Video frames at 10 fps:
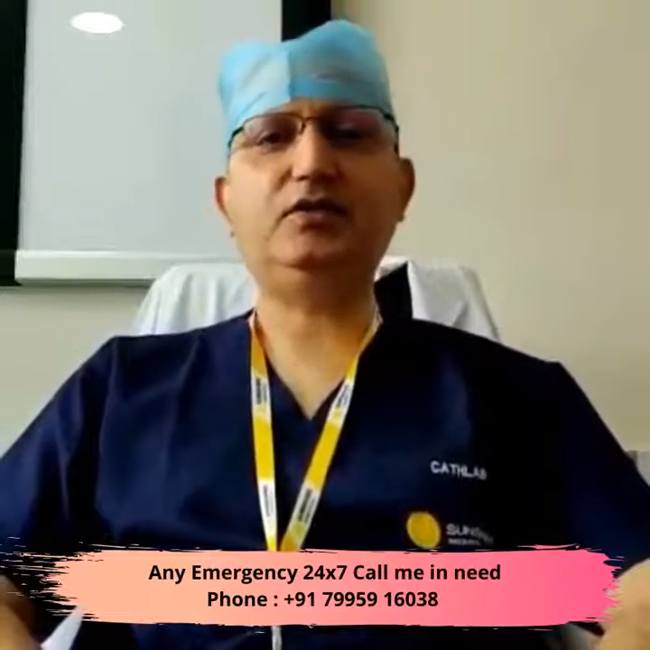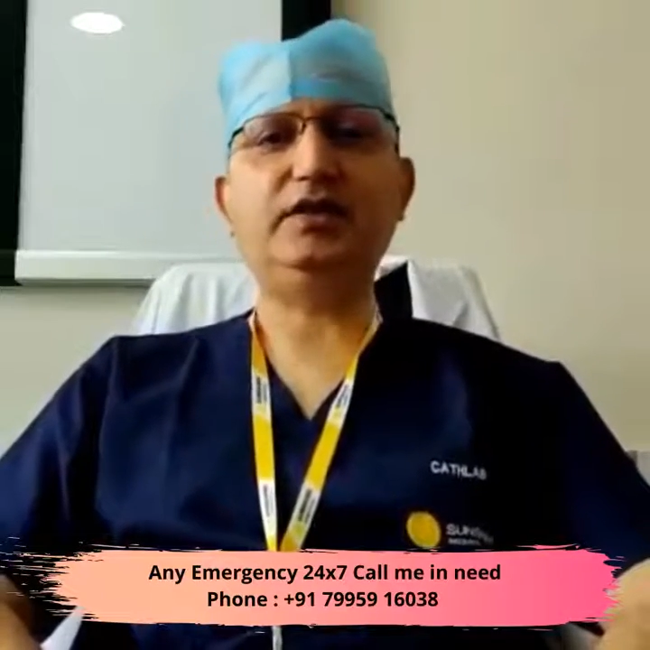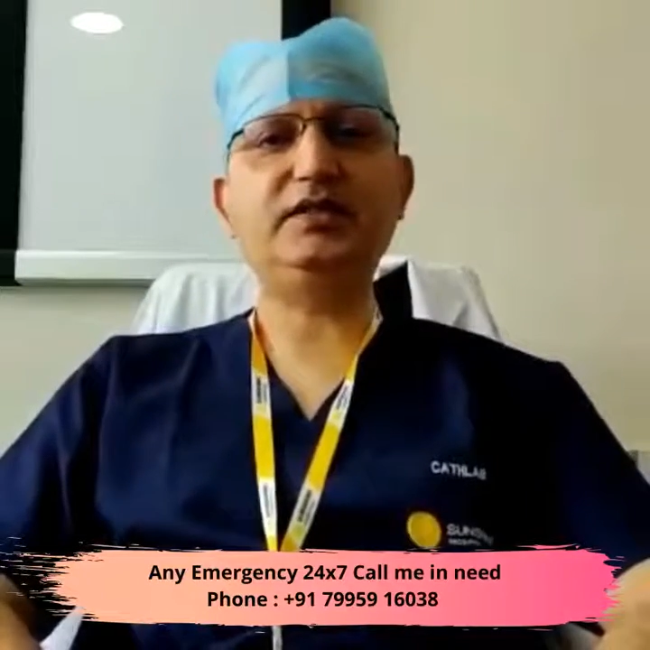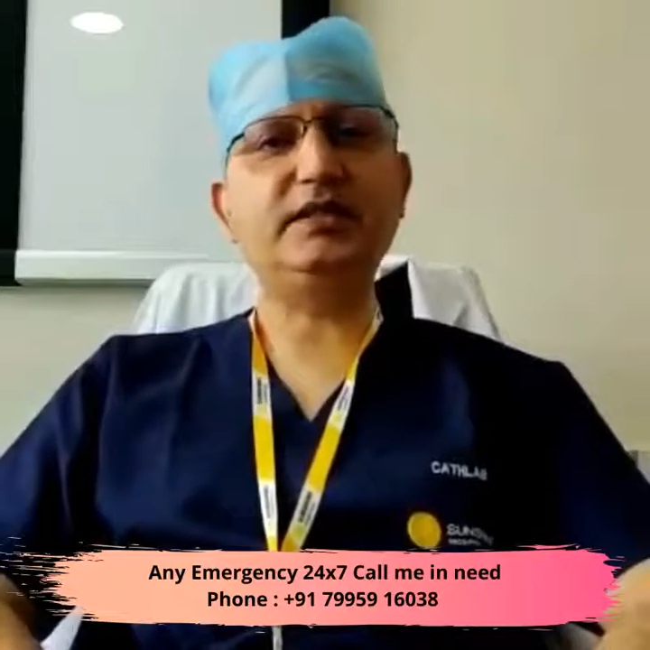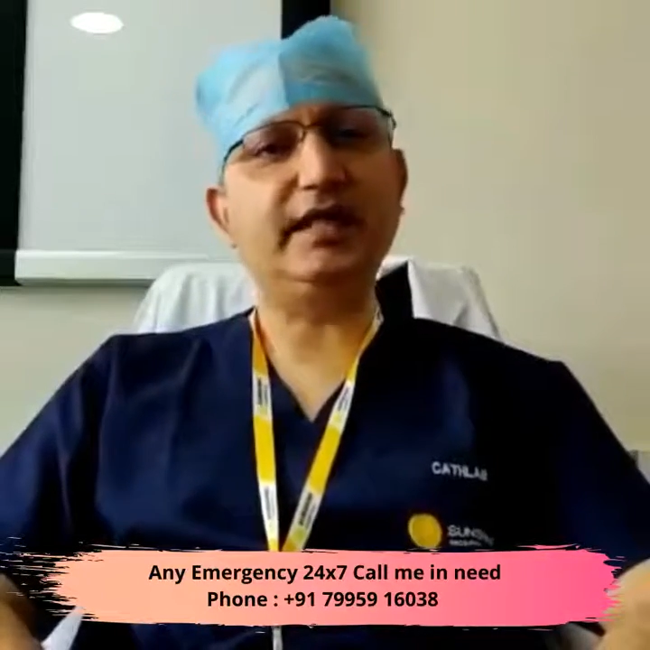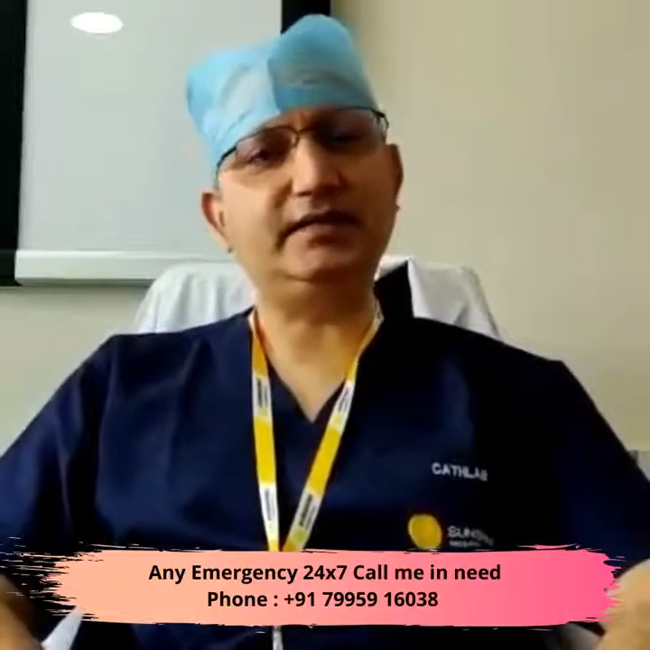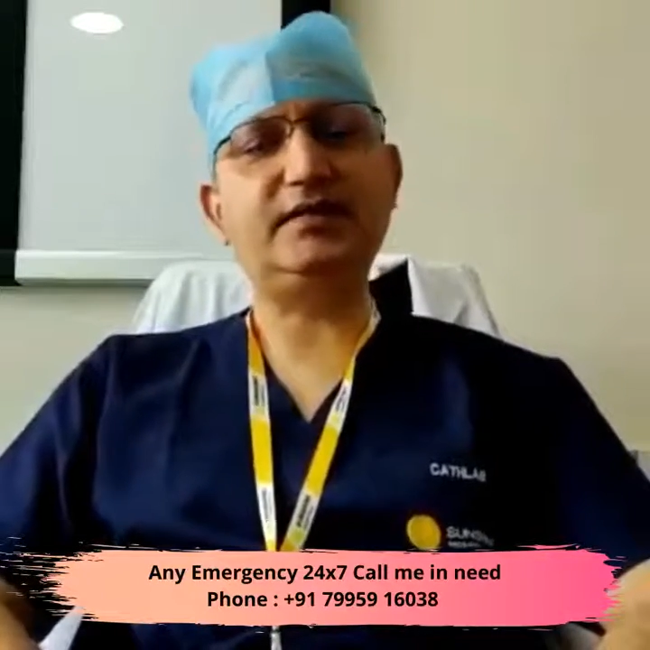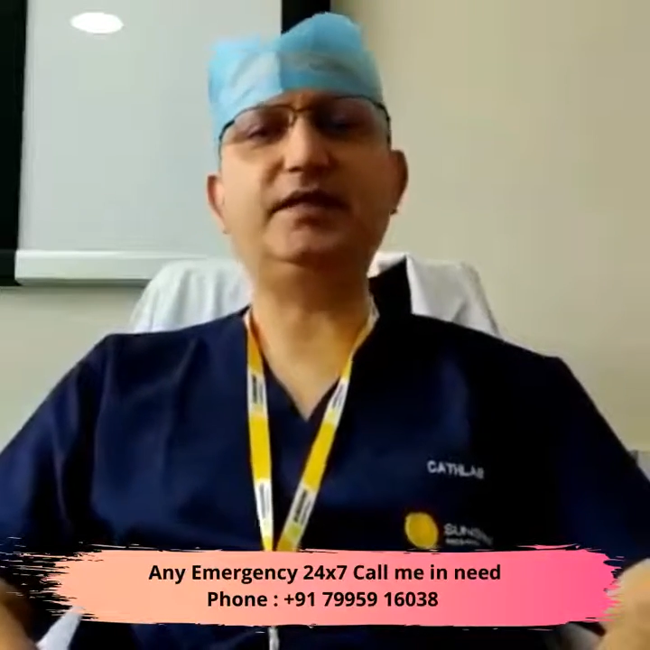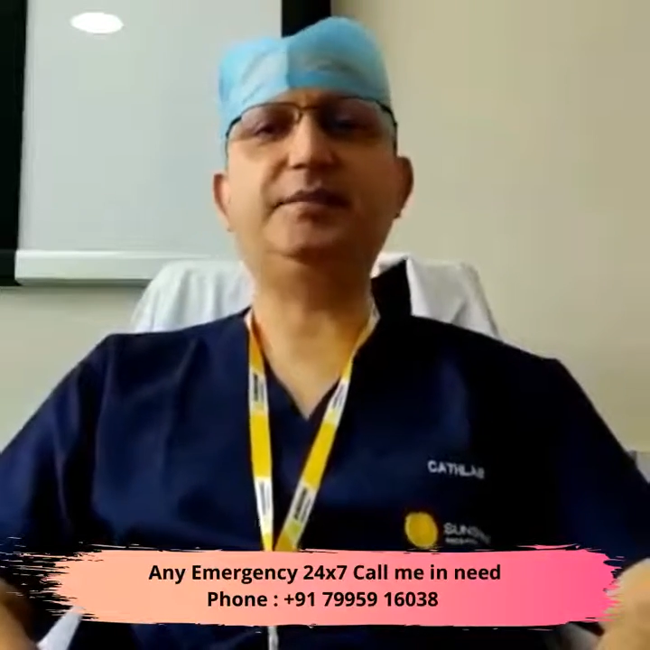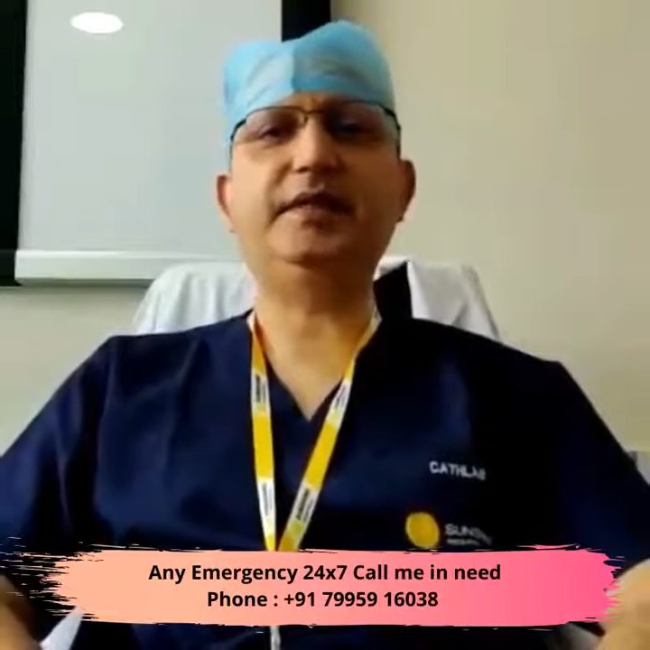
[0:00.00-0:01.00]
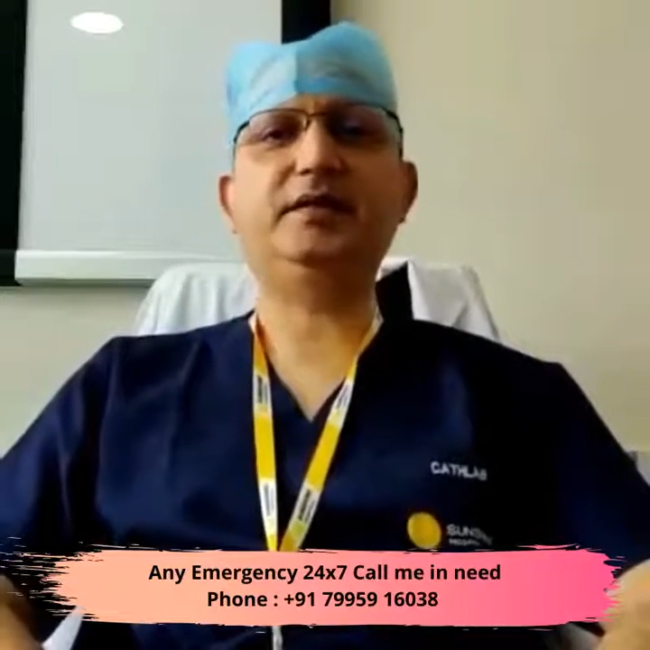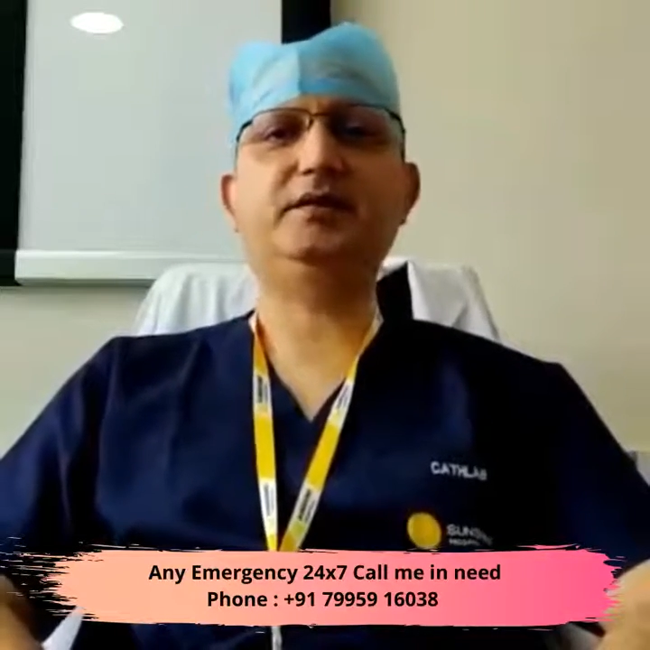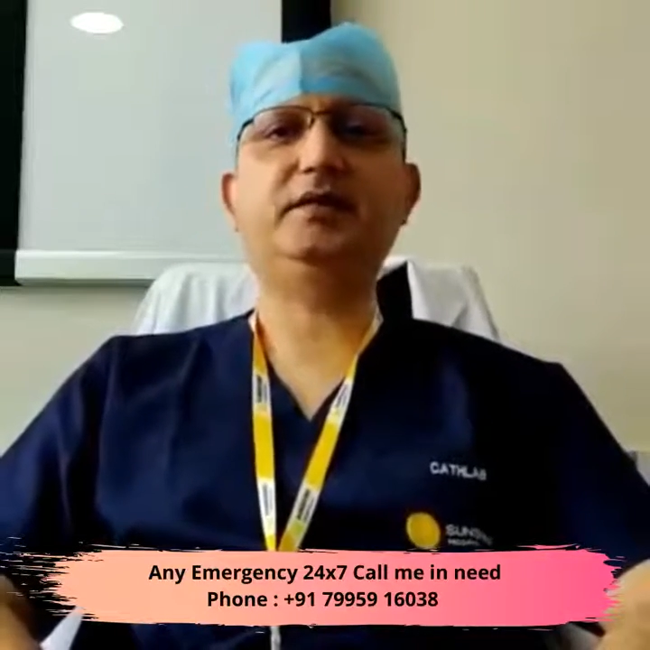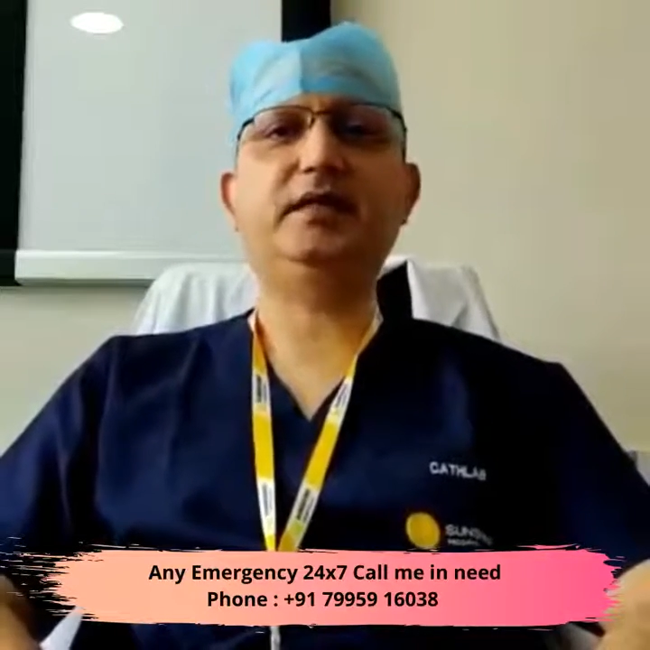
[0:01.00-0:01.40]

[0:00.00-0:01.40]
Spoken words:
or is gastric pain,